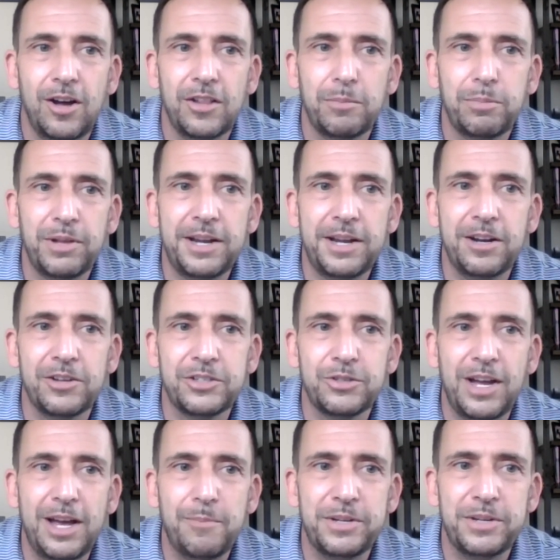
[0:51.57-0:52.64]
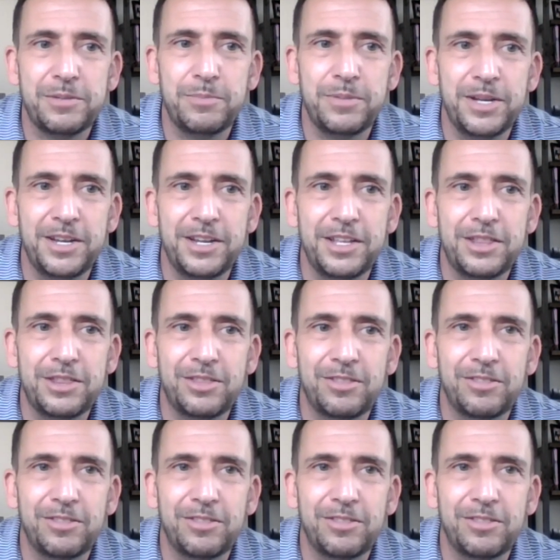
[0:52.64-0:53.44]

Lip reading: the planet also happen to be,